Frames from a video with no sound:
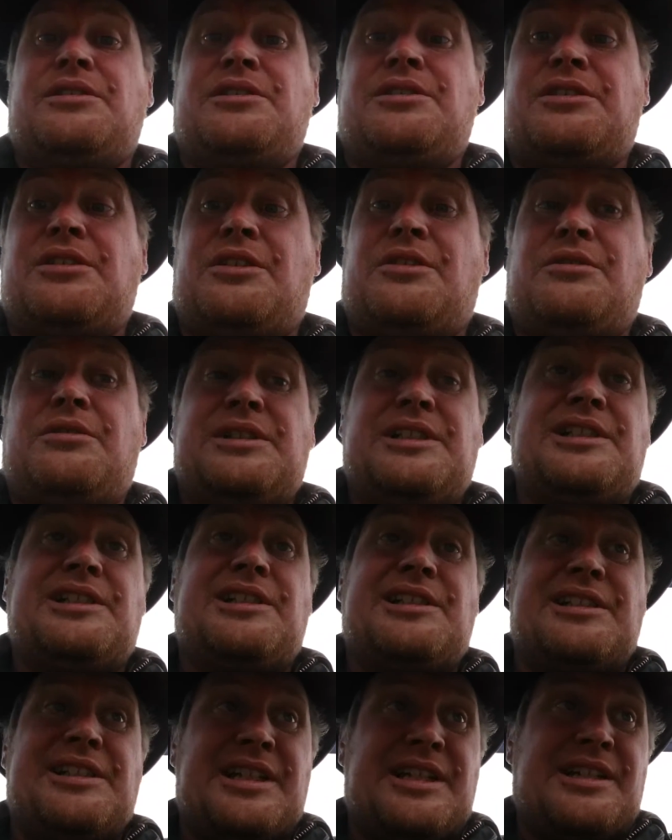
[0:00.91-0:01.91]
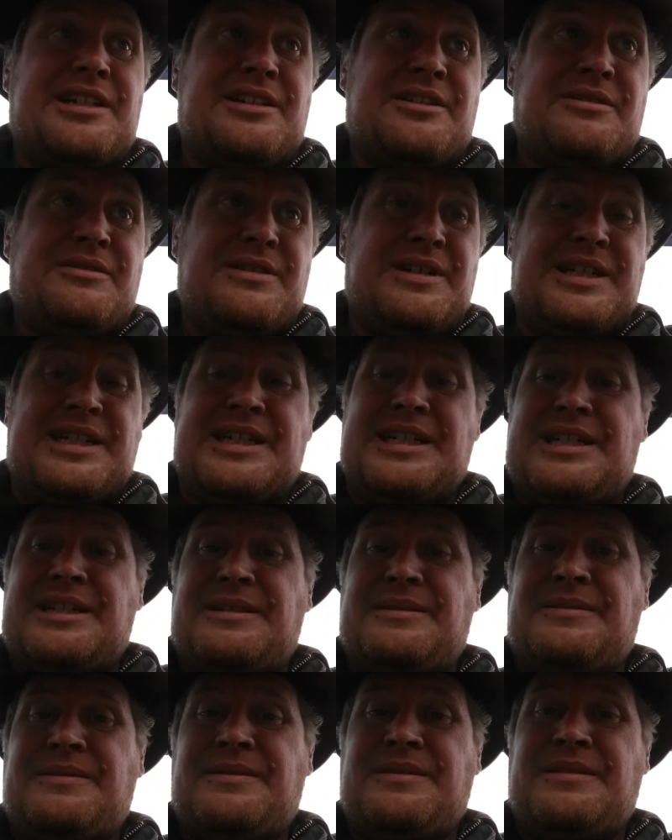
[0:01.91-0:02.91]
So it's now
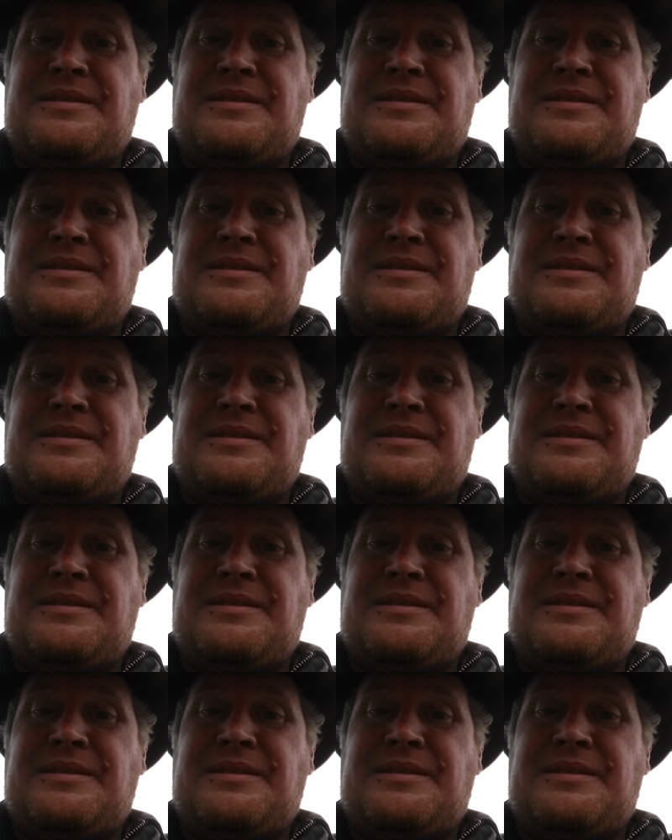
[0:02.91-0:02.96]
uh,